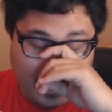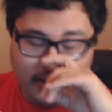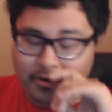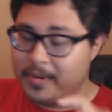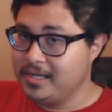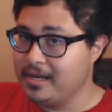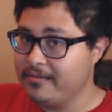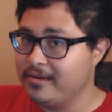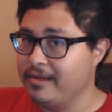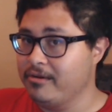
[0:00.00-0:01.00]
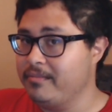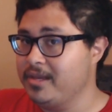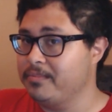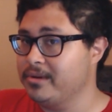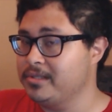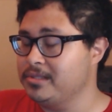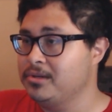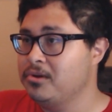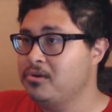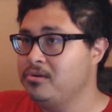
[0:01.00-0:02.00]
I hope I never ever be a
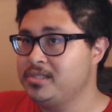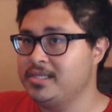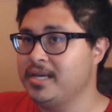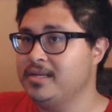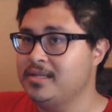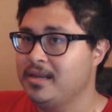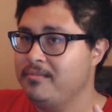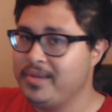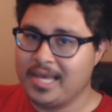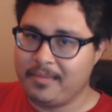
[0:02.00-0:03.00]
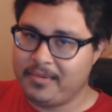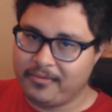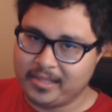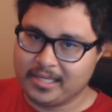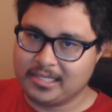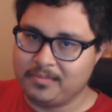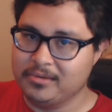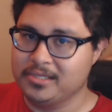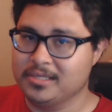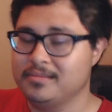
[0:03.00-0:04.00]
person who says, be happy for the
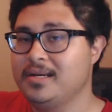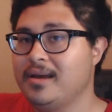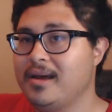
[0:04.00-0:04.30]
exposure.